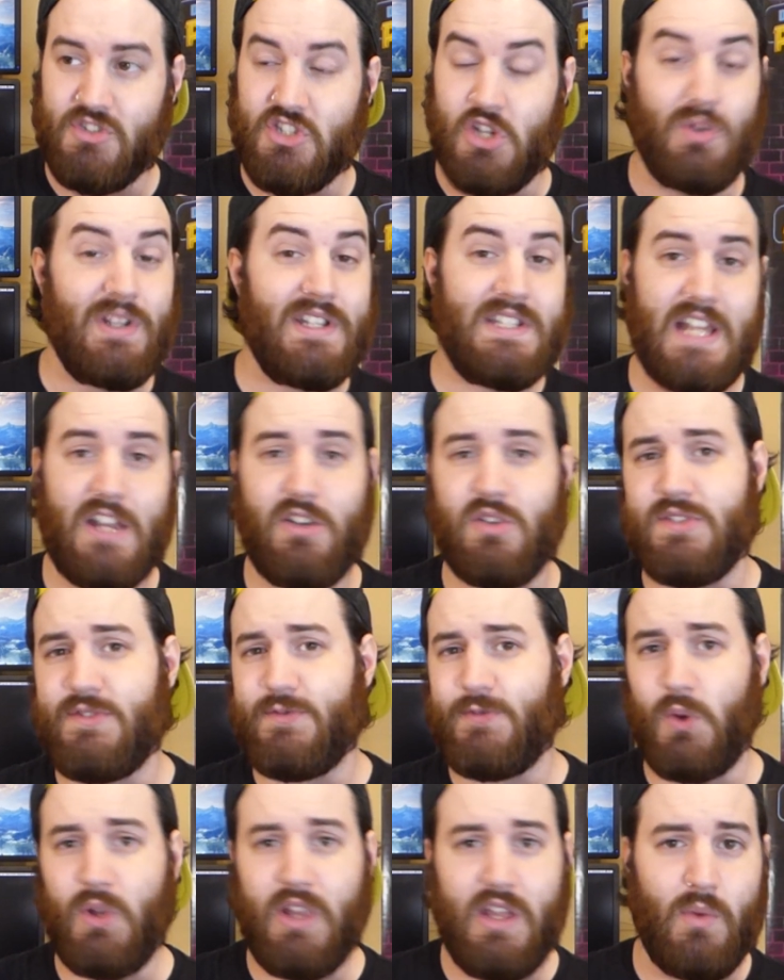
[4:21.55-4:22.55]
So Nintendo is
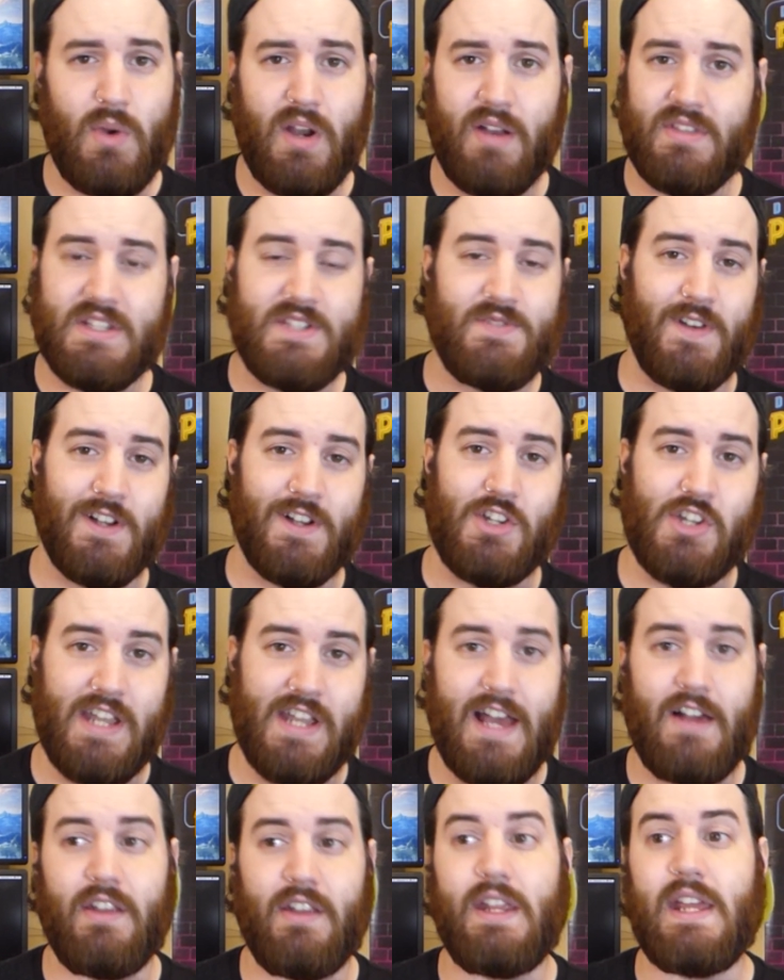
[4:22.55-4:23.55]
fully aware of this
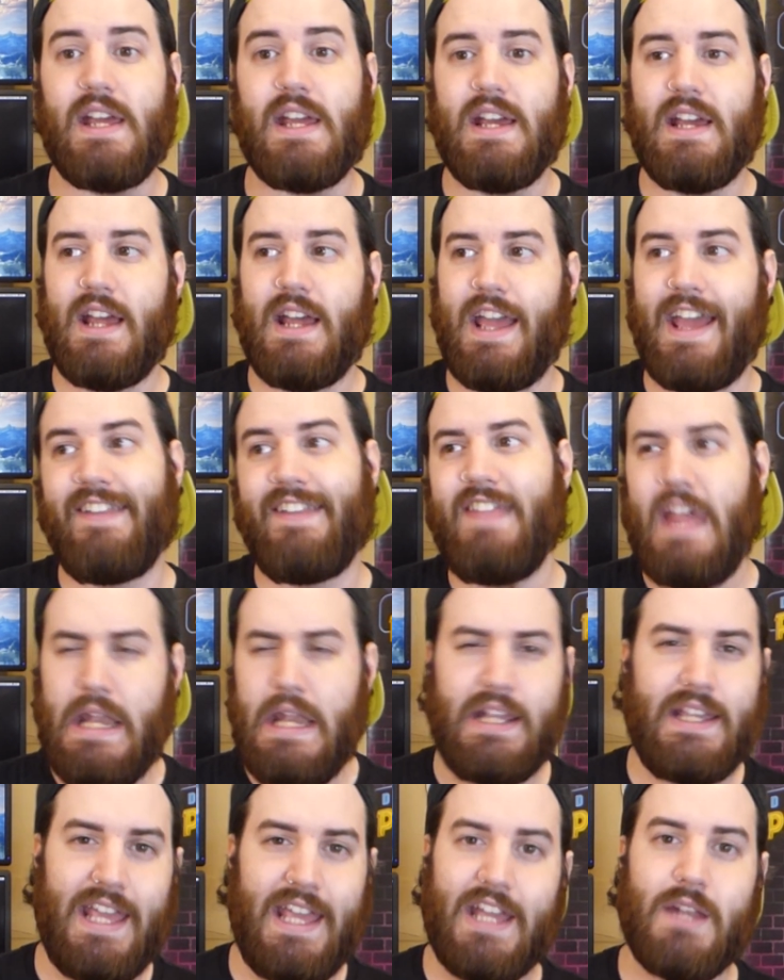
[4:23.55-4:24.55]
functionality and that
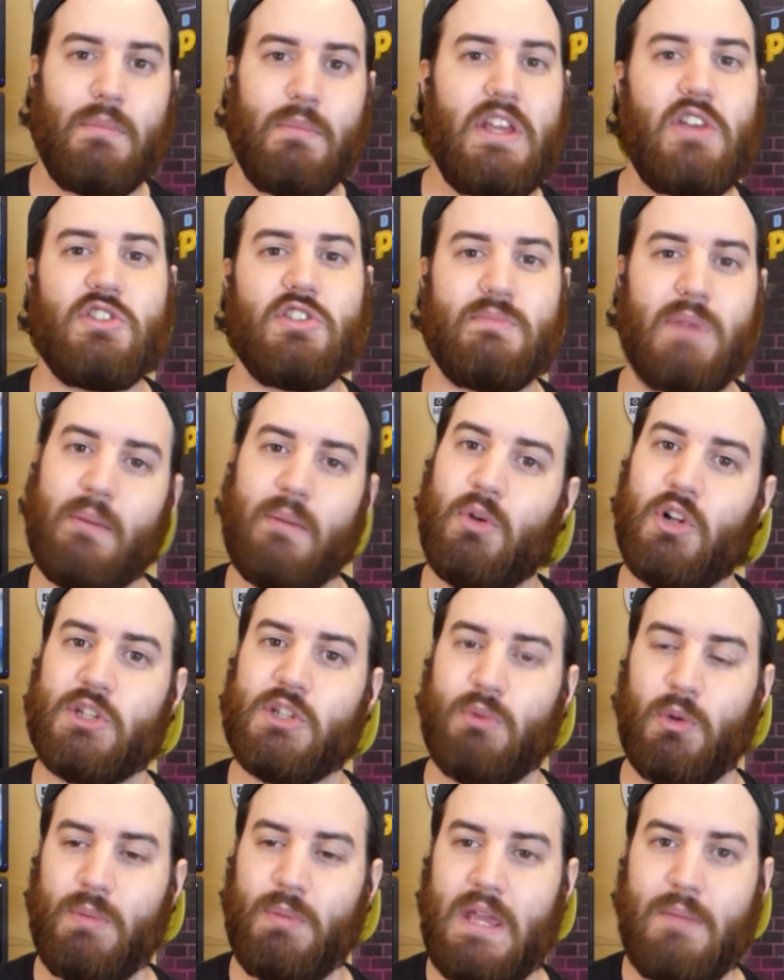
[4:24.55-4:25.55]
it can be used by
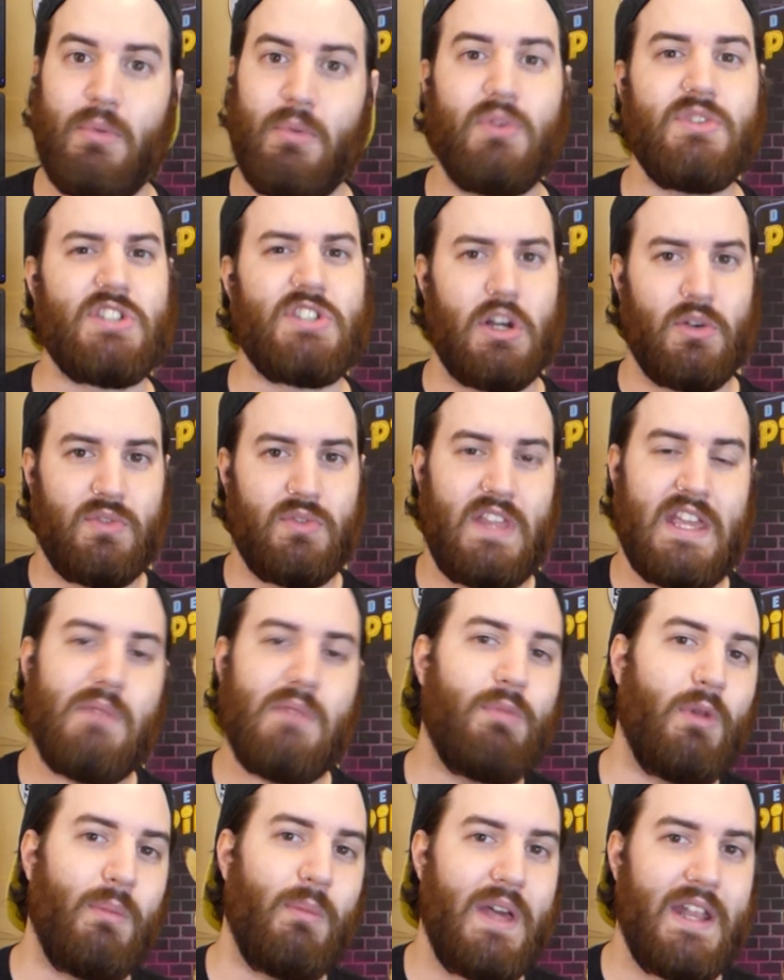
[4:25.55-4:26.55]
multiple people, so they
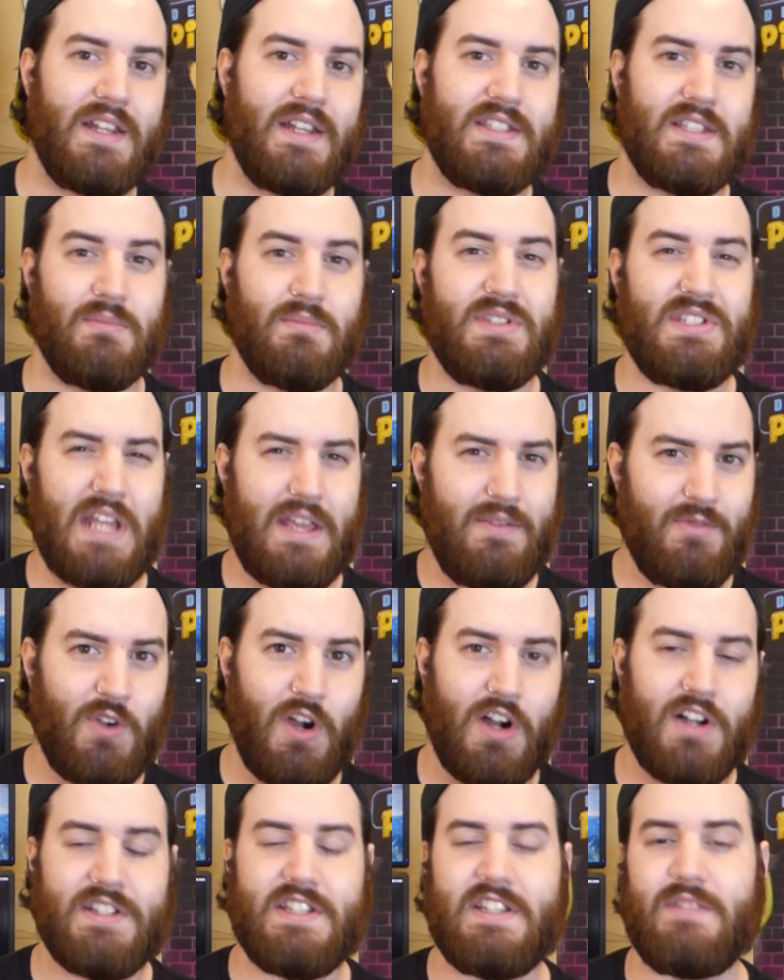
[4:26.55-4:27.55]
implemented some
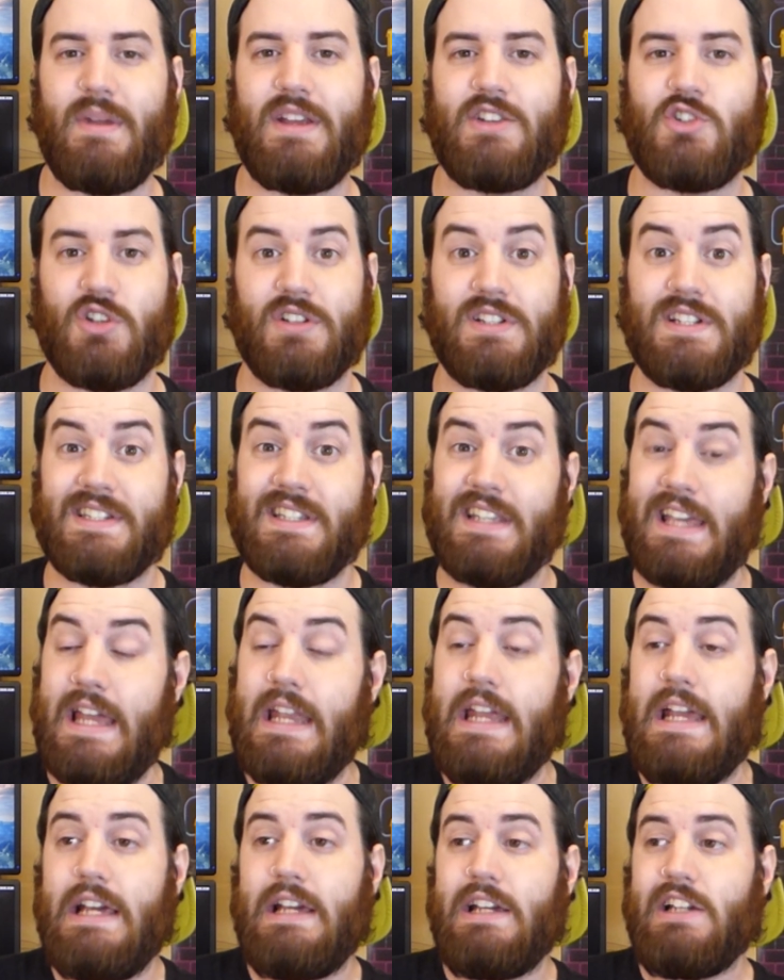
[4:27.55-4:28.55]
safeguards to make sure it doesn't
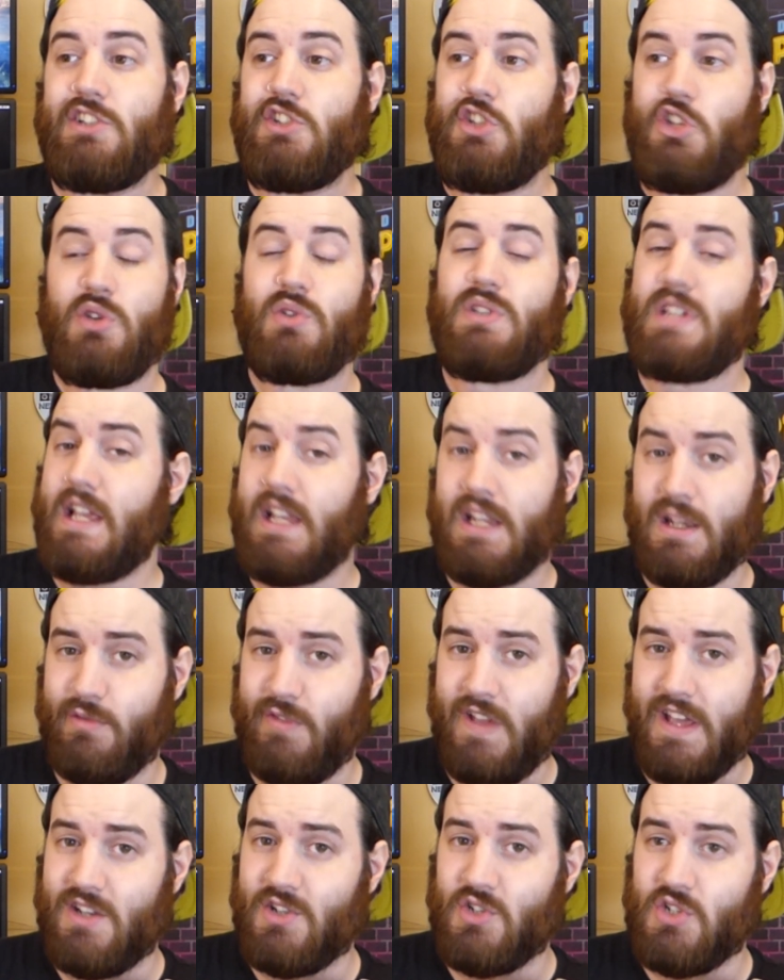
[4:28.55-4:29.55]
get to taken
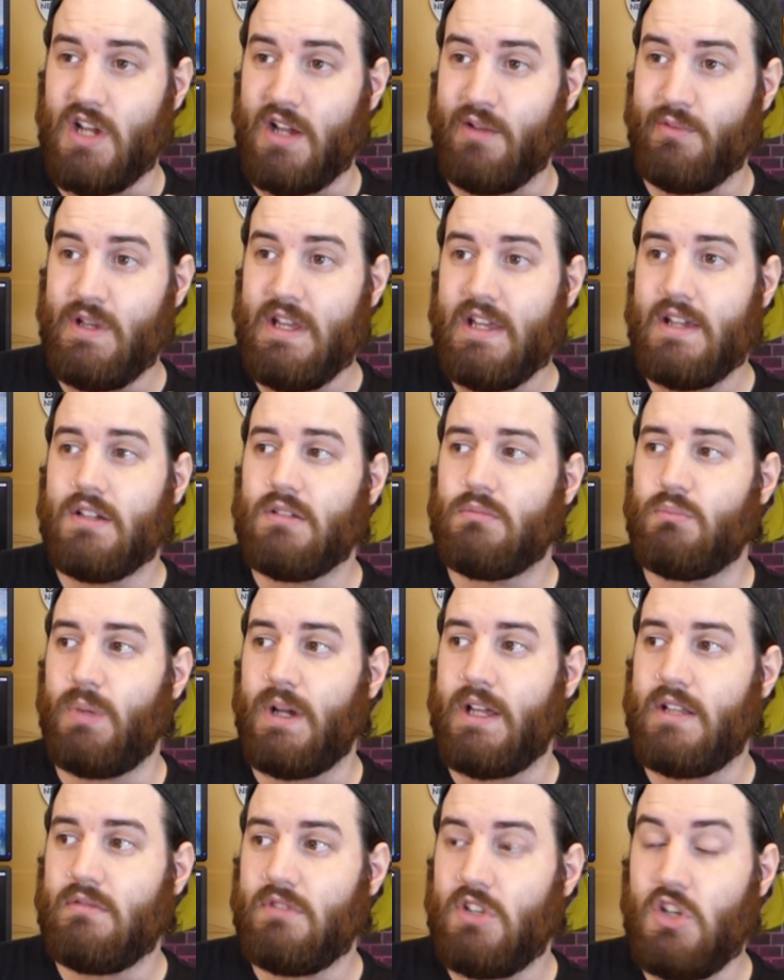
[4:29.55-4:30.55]
advantage of,
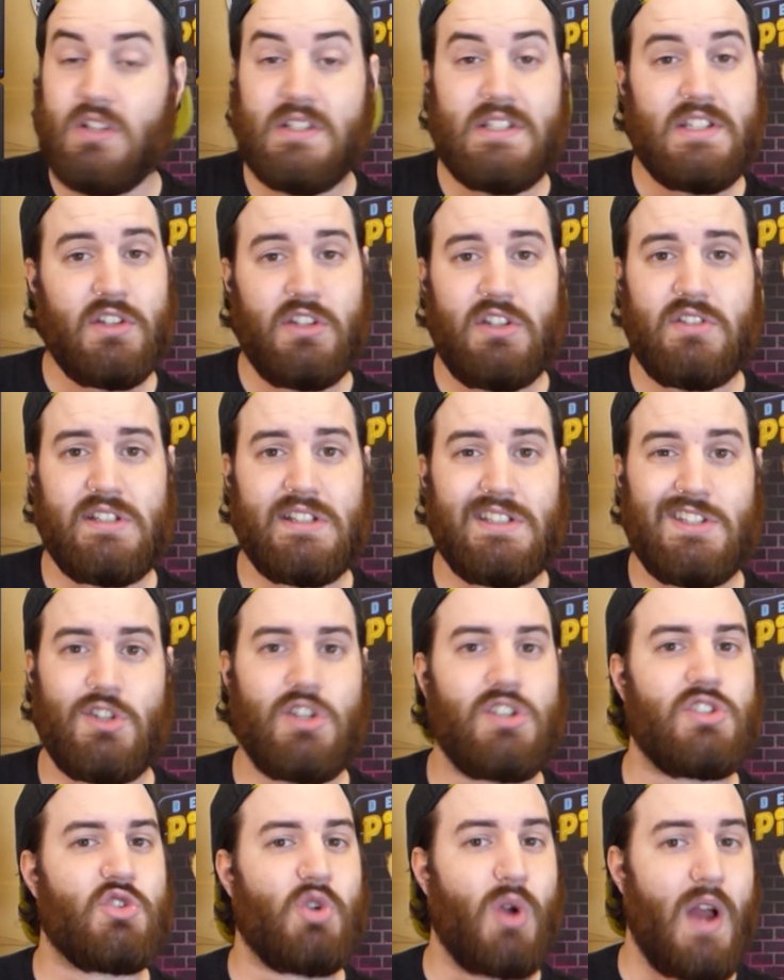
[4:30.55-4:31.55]
but you can still use it to
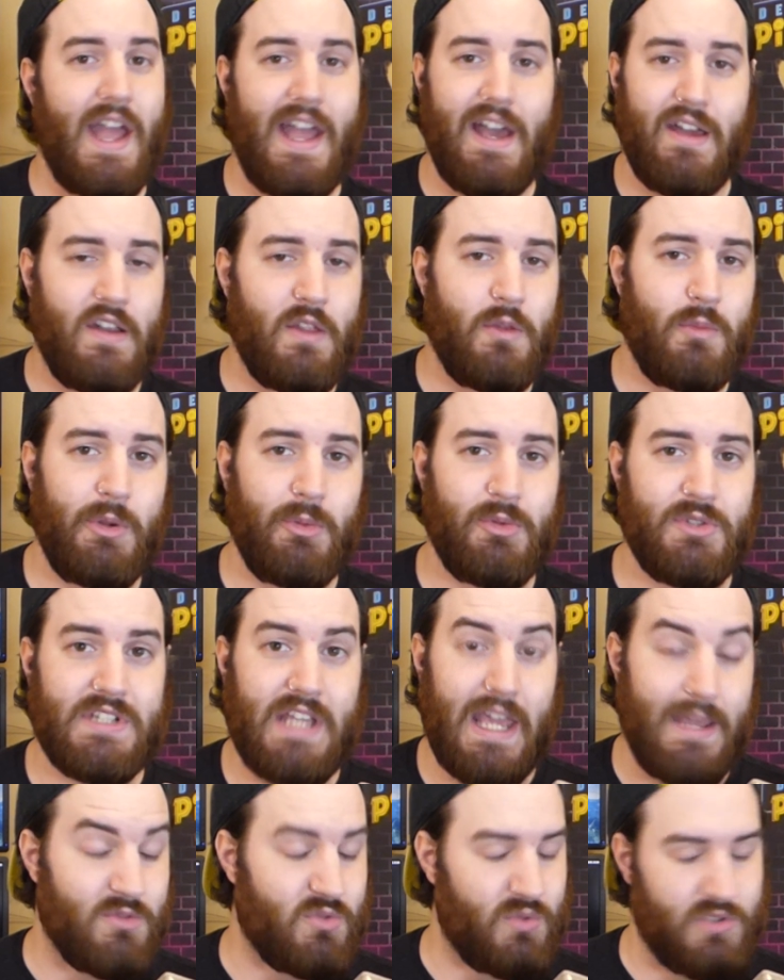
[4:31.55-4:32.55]
just try out other people's
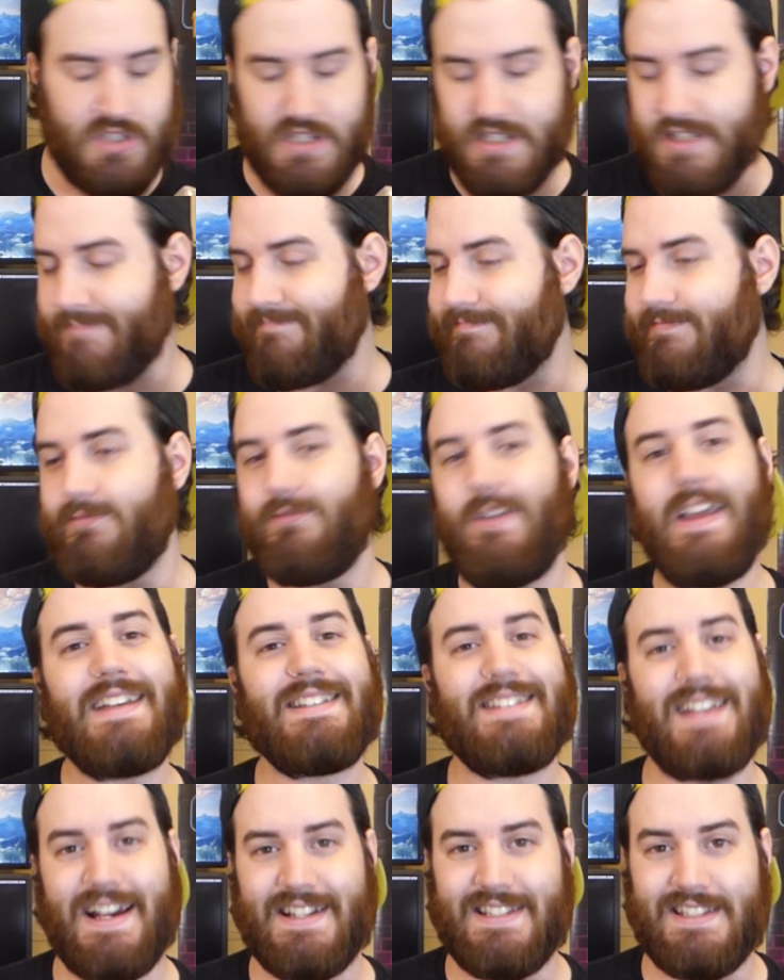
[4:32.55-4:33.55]
games, which is
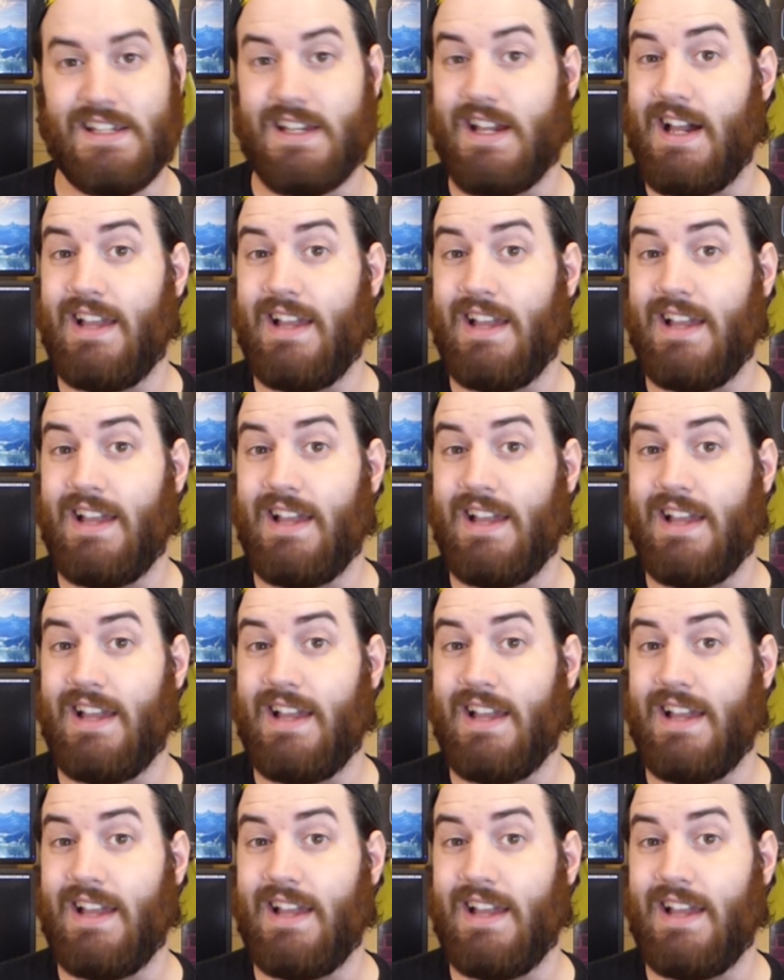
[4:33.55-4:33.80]
fantastic.